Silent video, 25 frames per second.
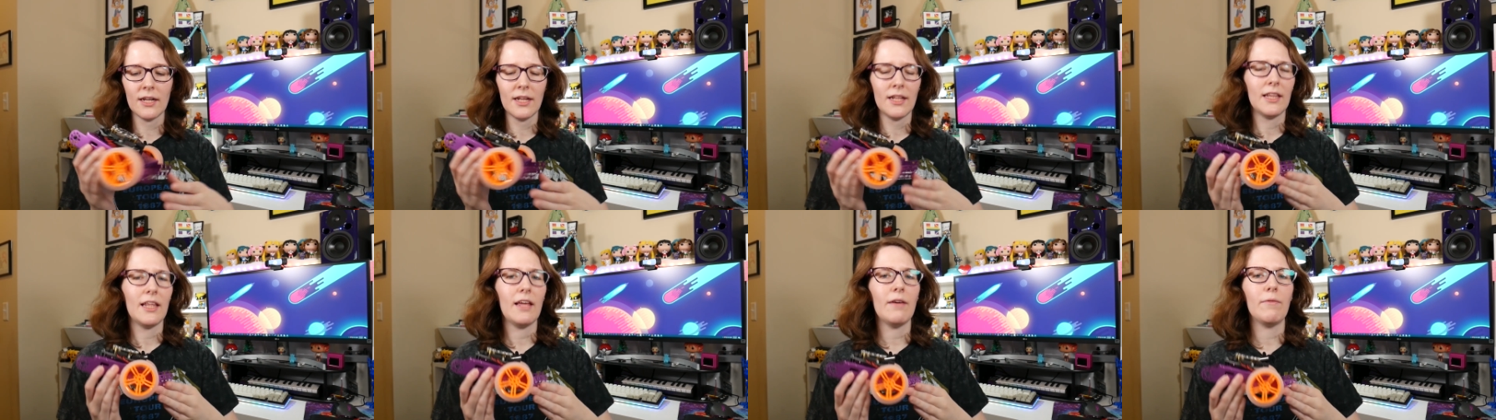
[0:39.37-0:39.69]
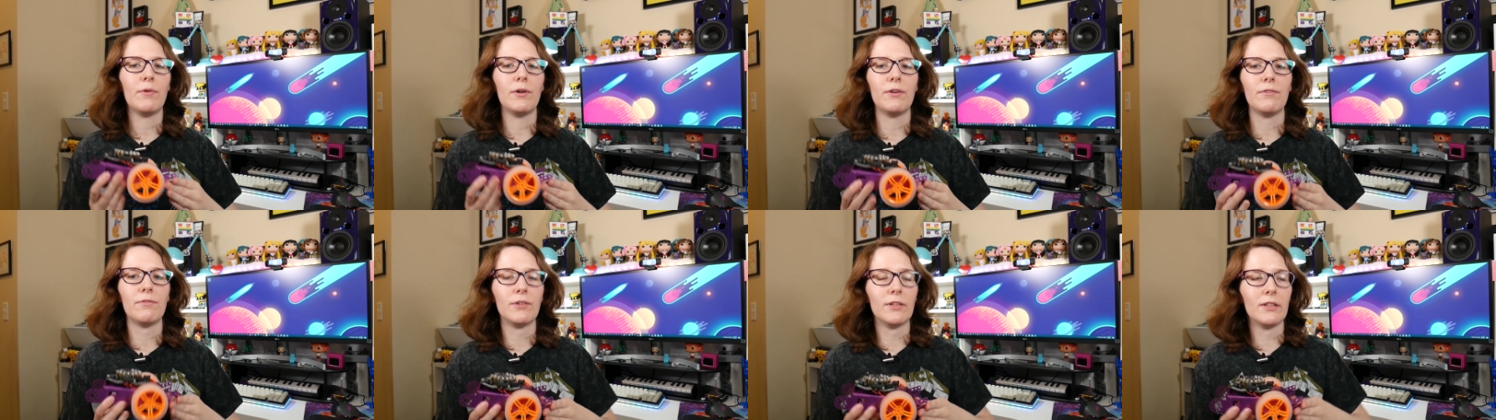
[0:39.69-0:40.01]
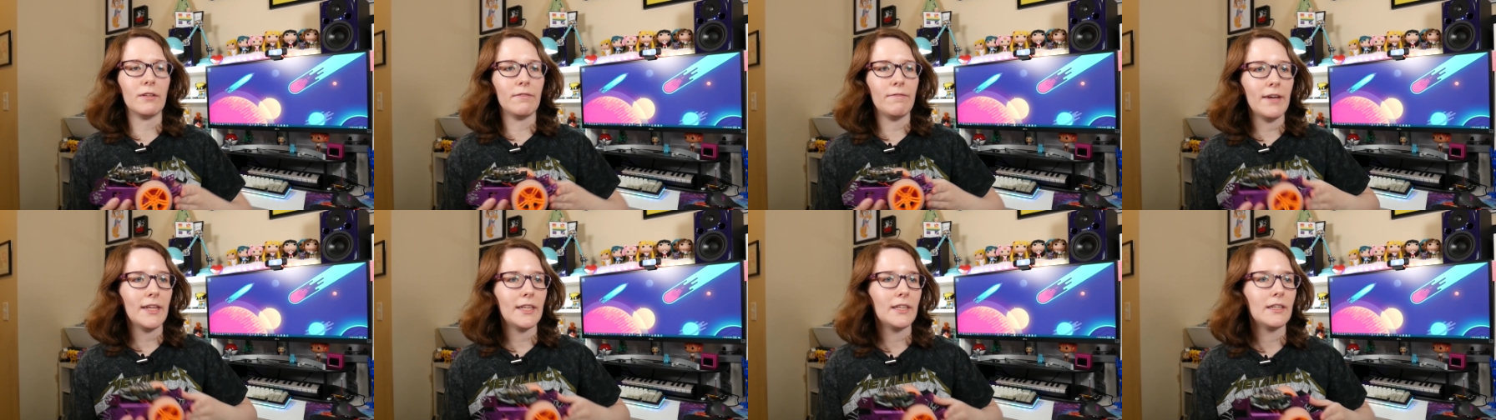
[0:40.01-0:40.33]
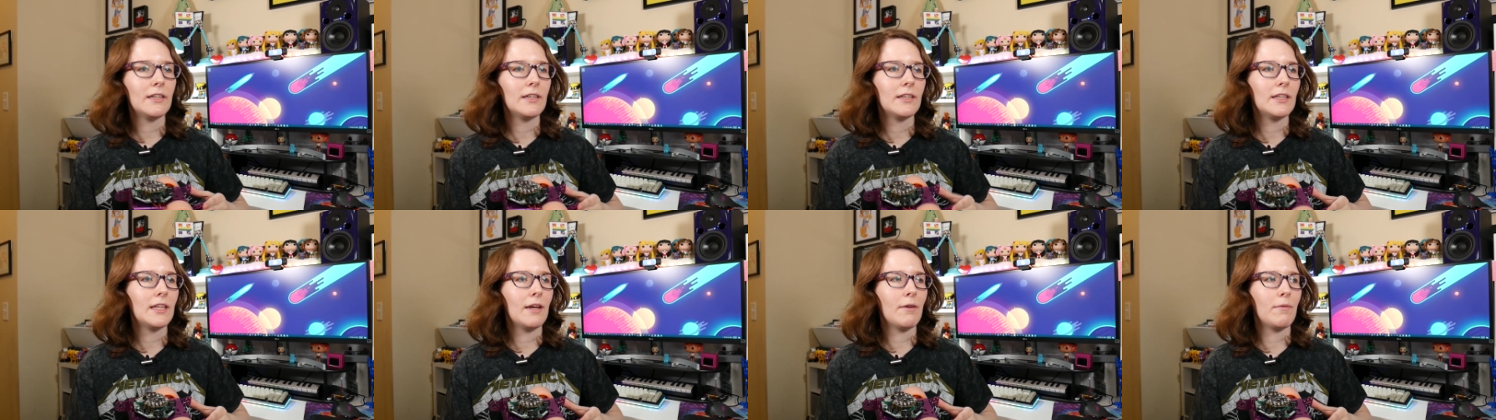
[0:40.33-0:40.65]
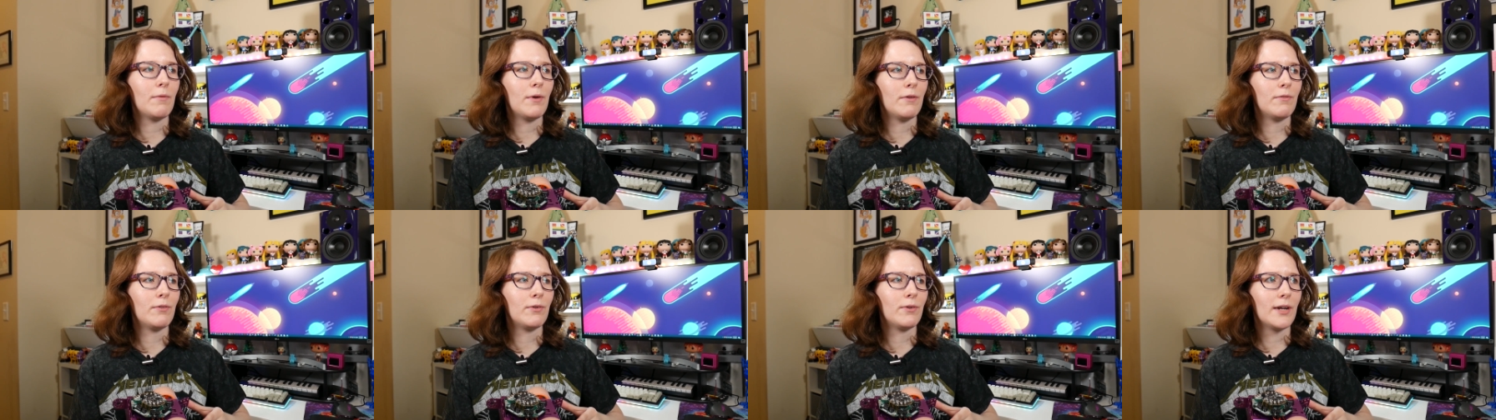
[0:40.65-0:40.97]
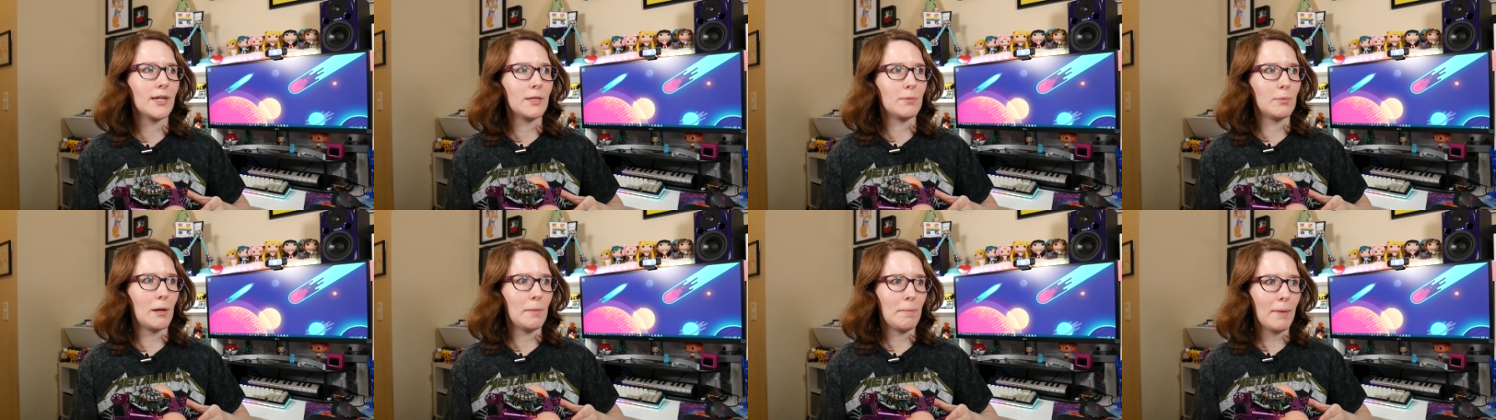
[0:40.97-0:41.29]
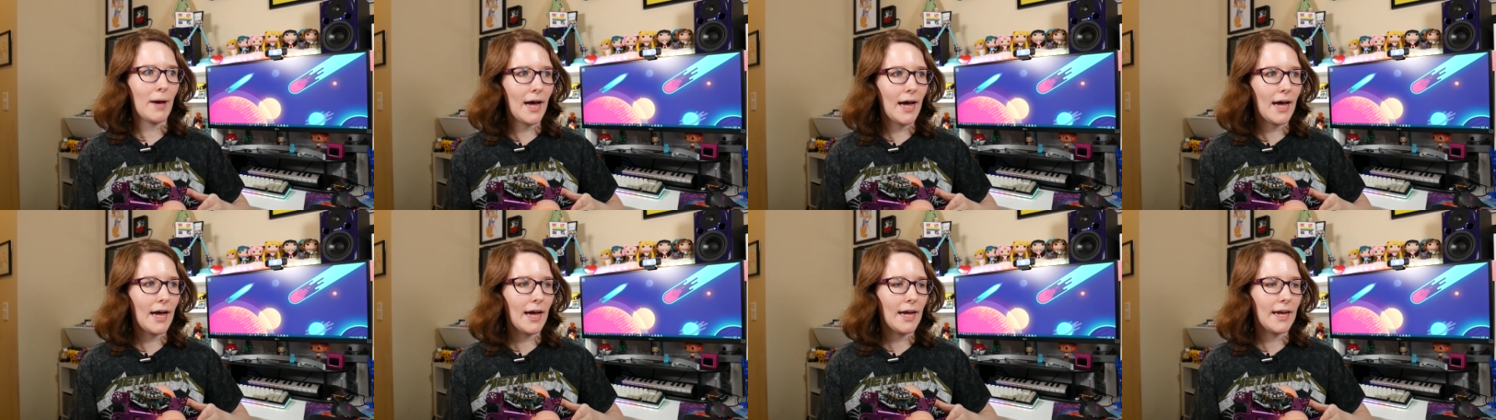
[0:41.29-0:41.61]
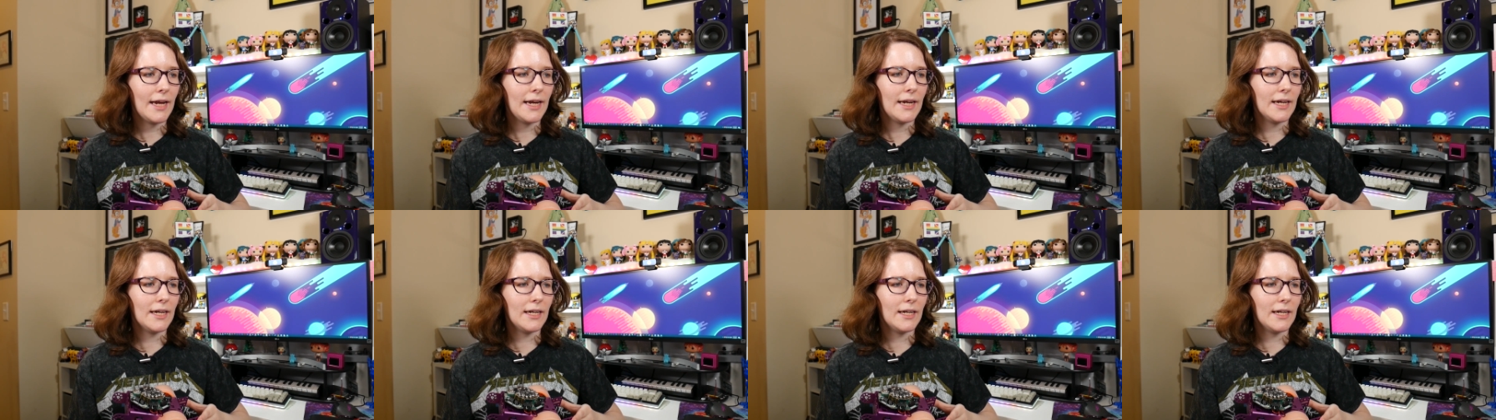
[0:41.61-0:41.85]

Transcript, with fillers: They have one for the Feather. They have one for Raspberry Pi.